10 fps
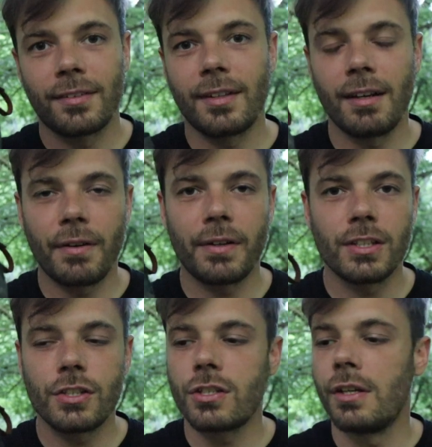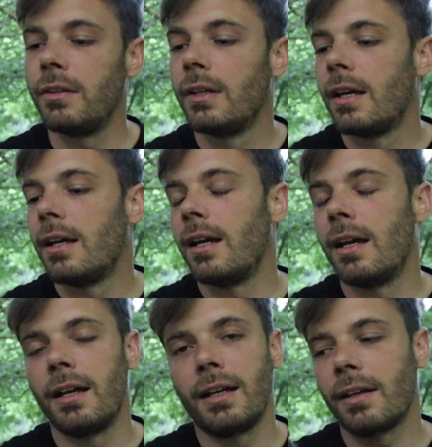Still a very good shoe,
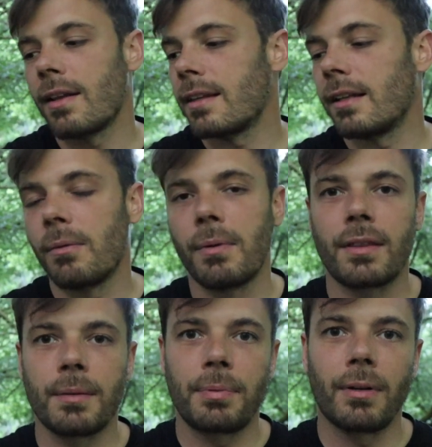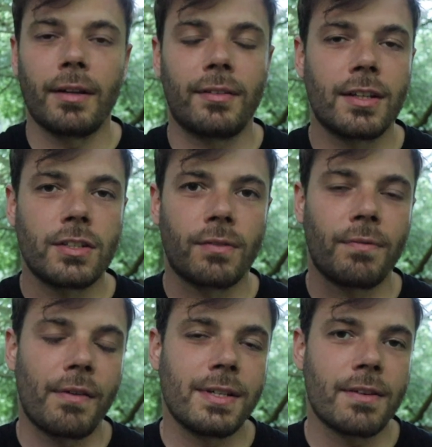and I think they're worth the price. They're just
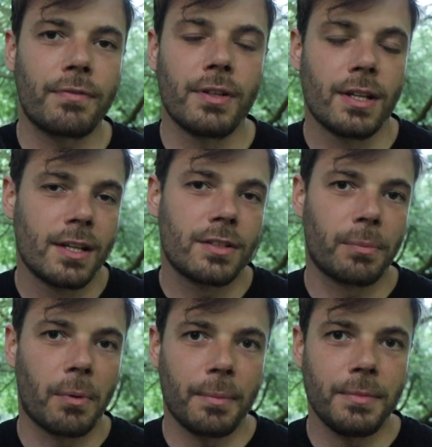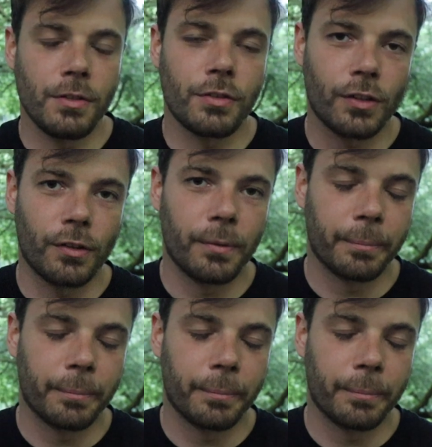very different to what I'm used to.